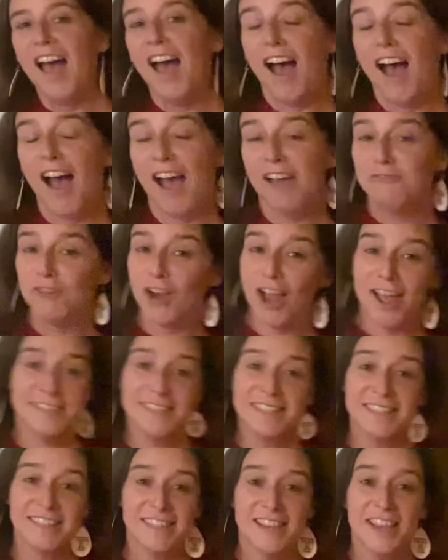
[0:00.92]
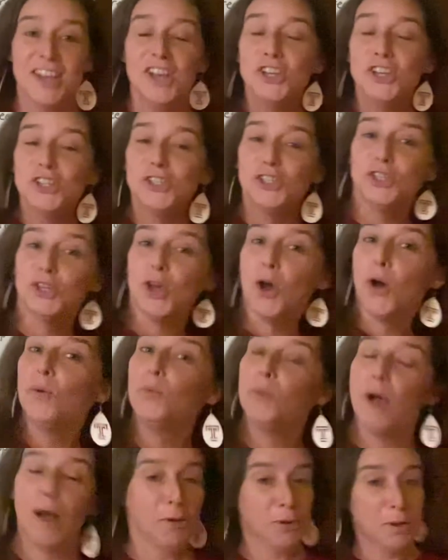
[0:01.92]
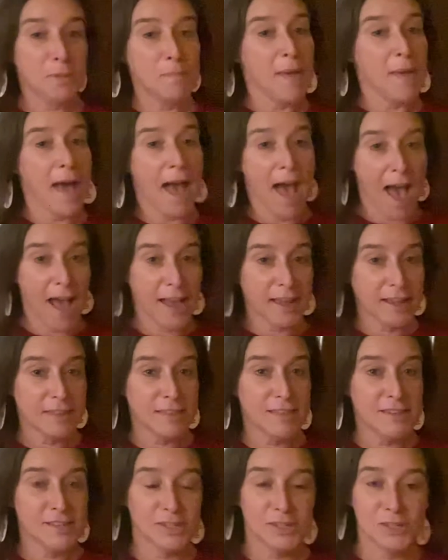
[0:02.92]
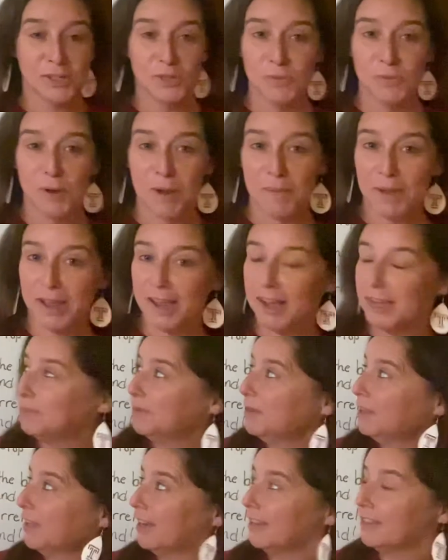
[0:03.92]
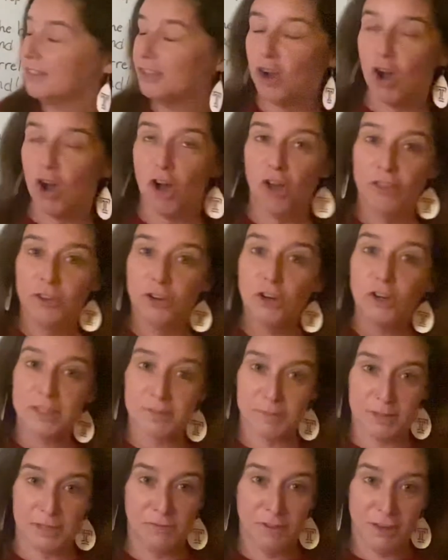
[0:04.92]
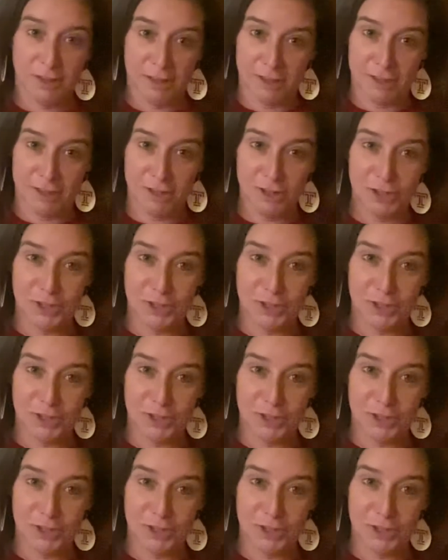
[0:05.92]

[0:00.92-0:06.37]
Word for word: Hi friends. So welcome back. This is what my husband likes to call the Christmas village